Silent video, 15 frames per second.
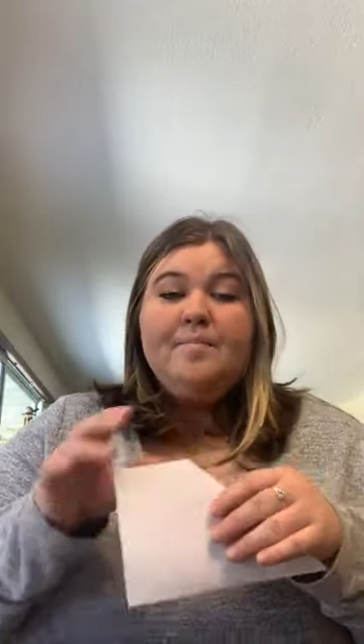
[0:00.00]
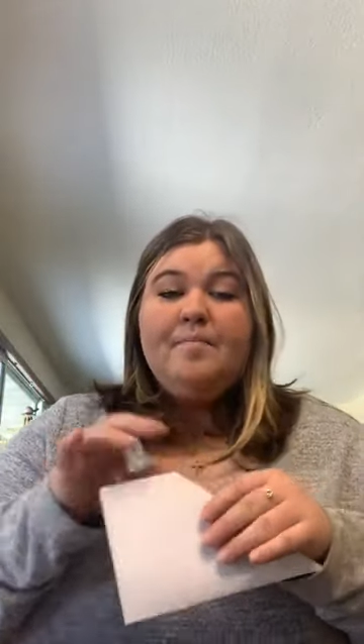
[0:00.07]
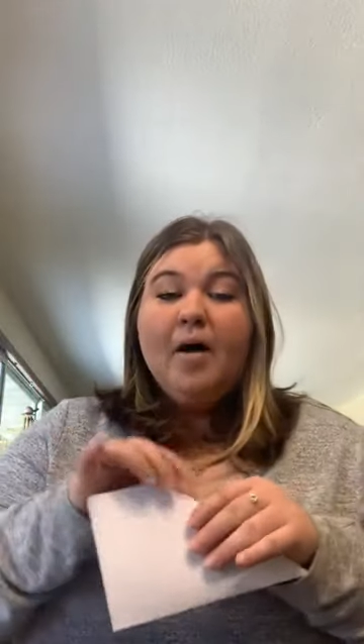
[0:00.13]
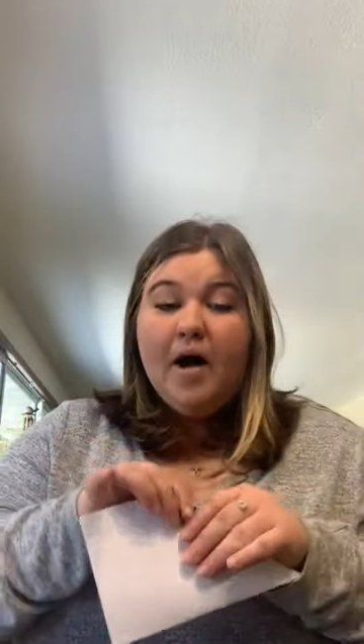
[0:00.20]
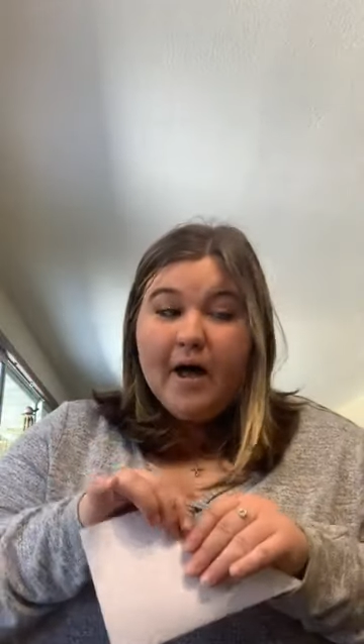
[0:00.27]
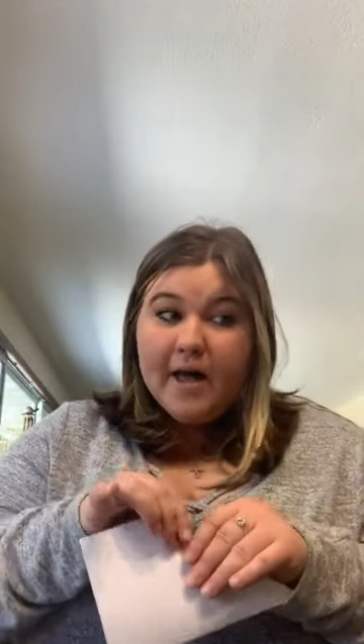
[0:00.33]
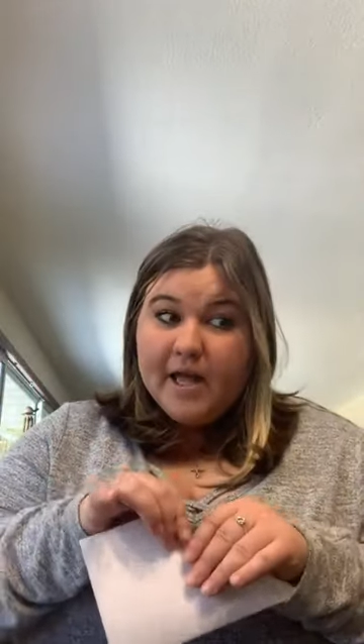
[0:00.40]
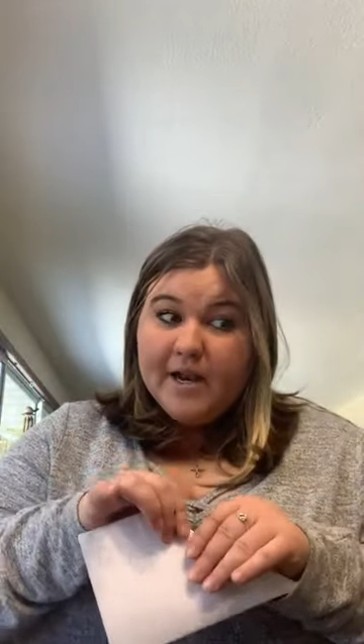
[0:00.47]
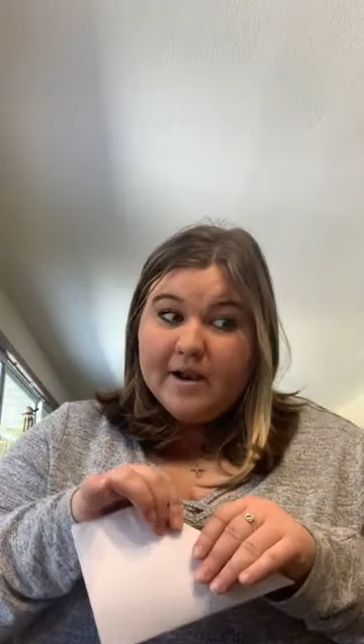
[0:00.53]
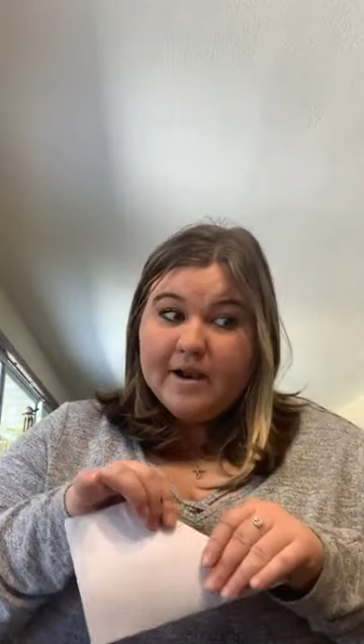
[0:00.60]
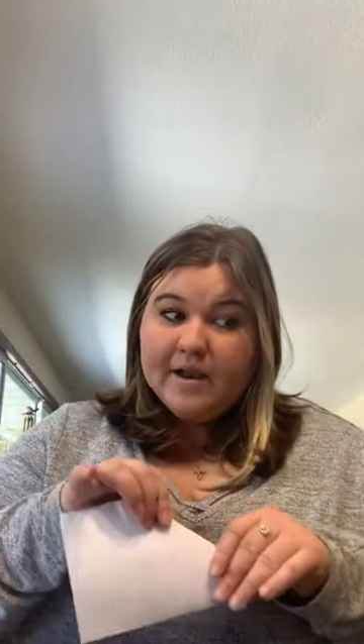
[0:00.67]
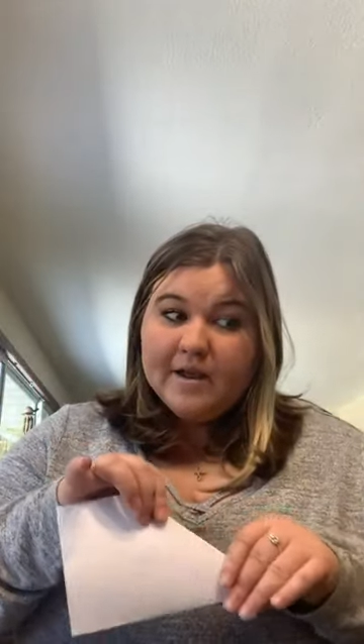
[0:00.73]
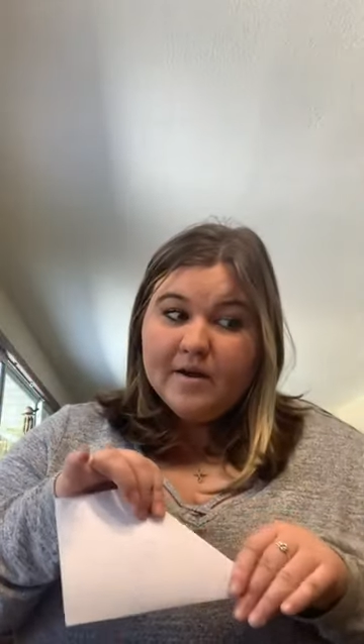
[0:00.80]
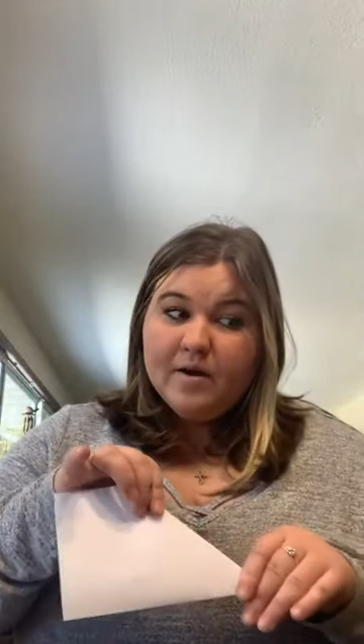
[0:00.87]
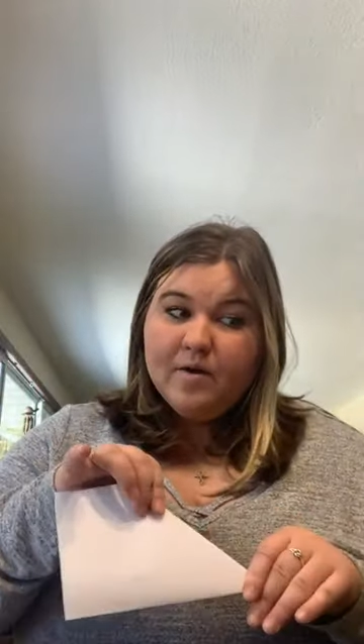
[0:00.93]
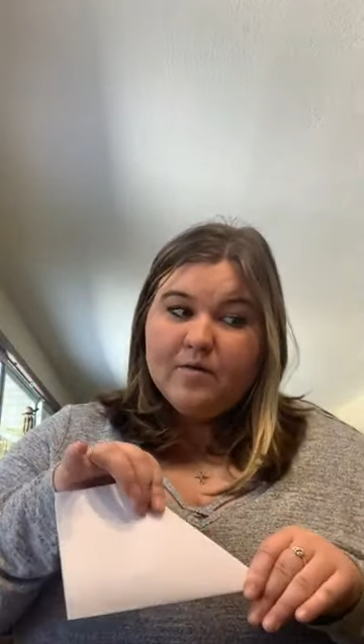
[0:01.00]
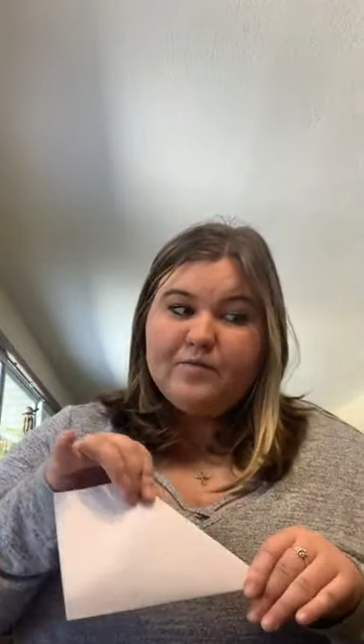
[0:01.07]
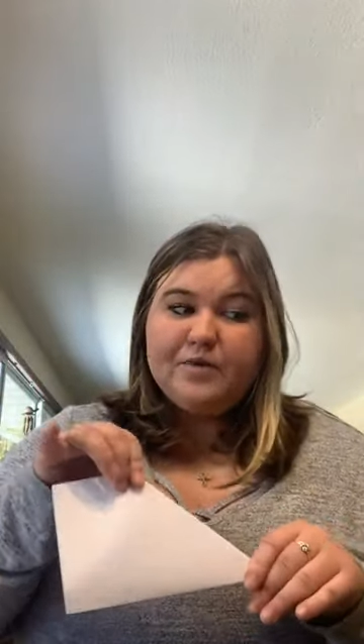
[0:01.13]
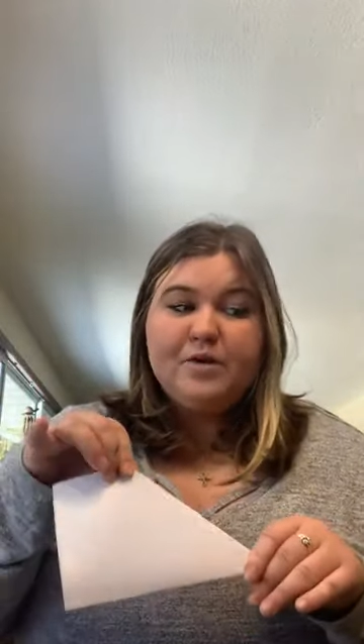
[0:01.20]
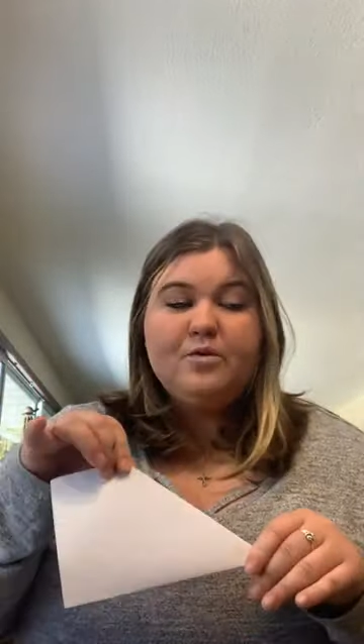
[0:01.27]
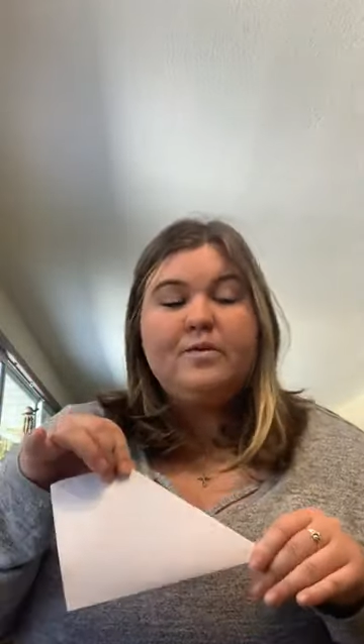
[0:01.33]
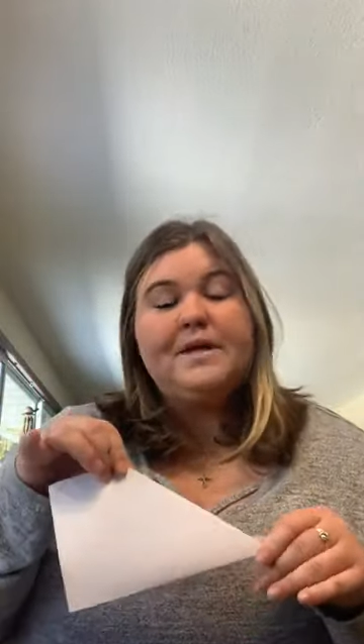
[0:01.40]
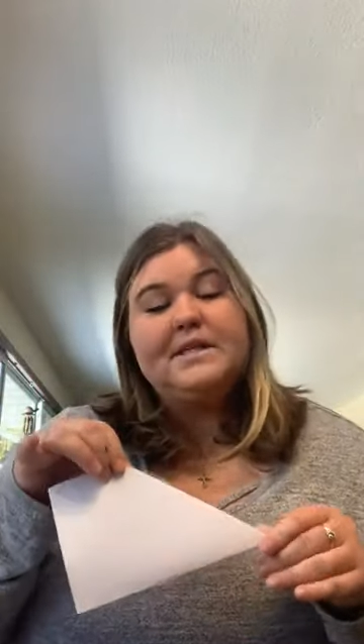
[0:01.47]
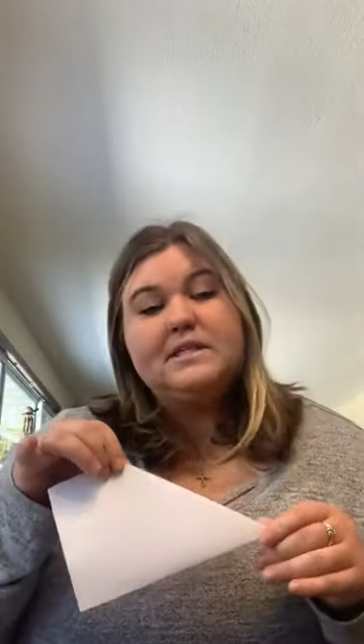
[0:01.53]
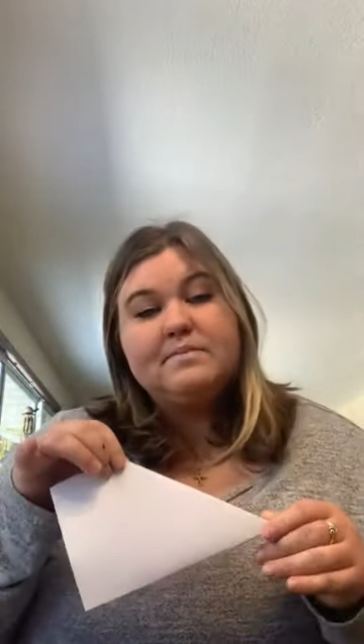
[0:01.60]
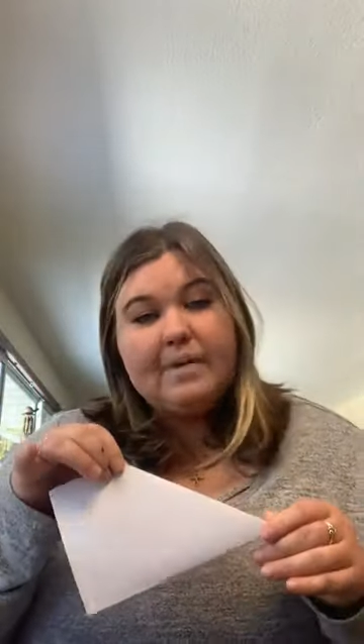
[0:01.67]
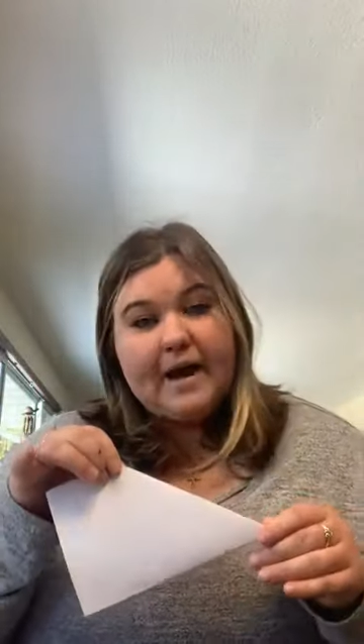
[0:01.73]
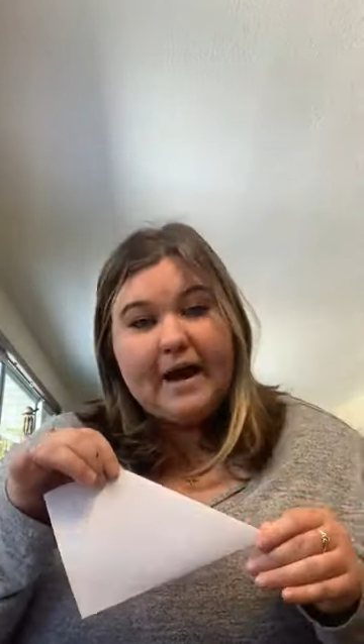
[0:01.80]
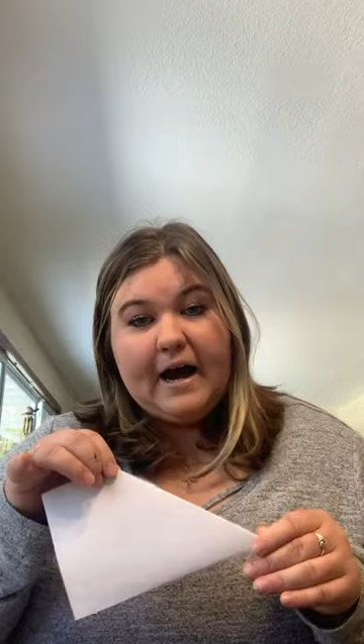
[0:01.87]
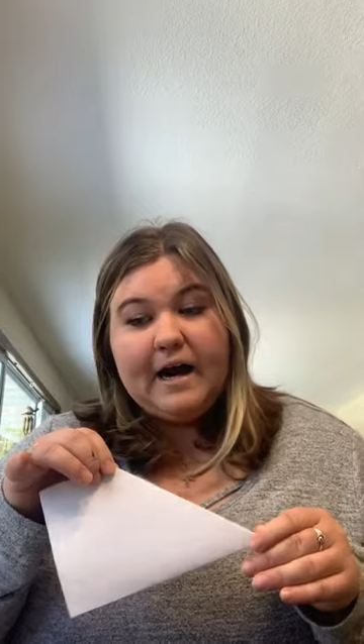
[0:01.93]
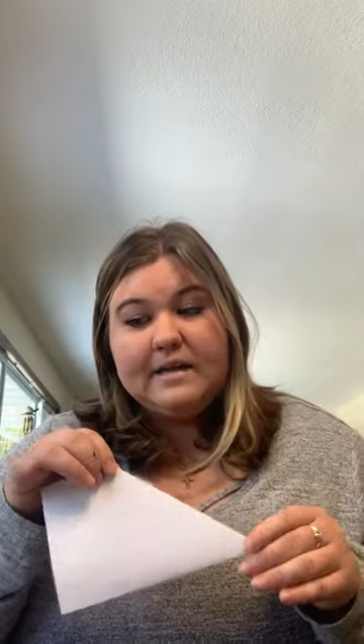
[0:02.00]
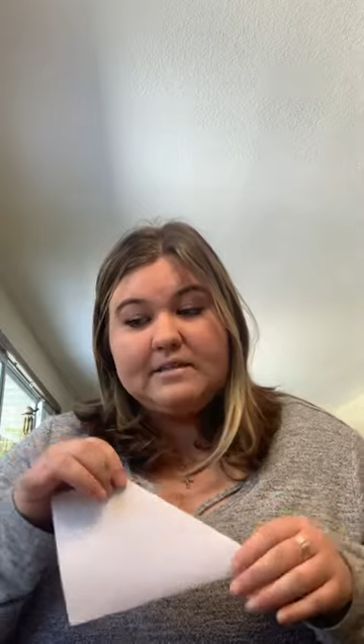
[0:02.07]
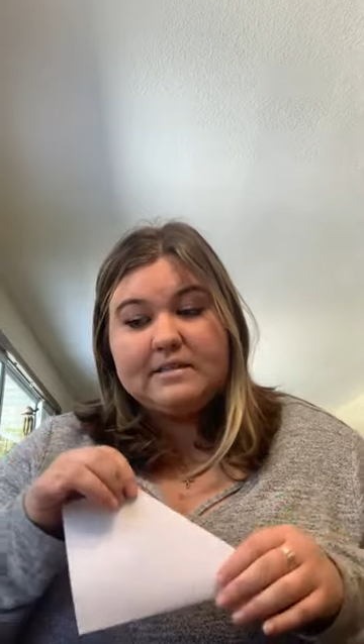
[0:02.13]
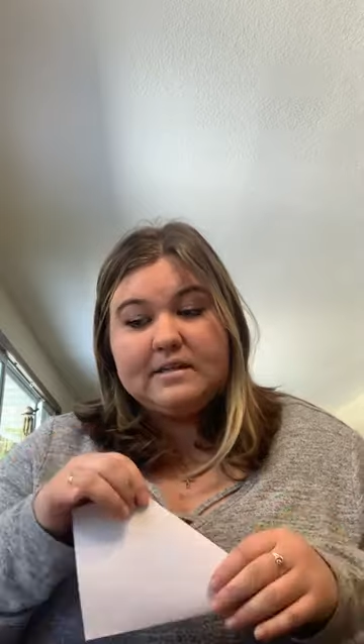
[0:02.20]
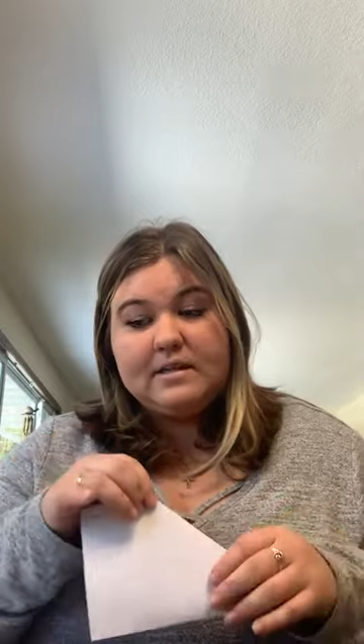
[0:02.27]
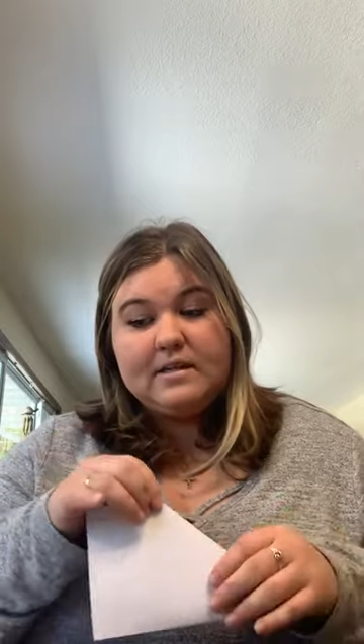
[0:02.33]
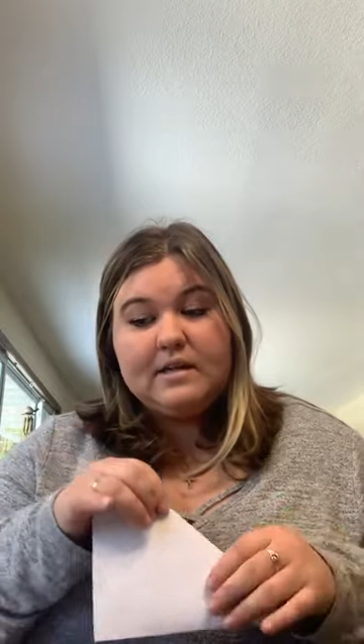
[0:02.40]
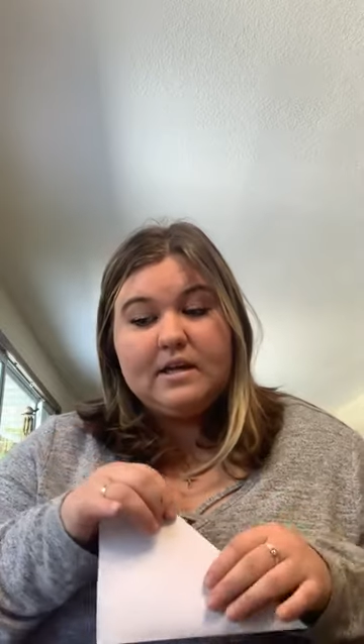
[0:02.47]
But a few weeks passed,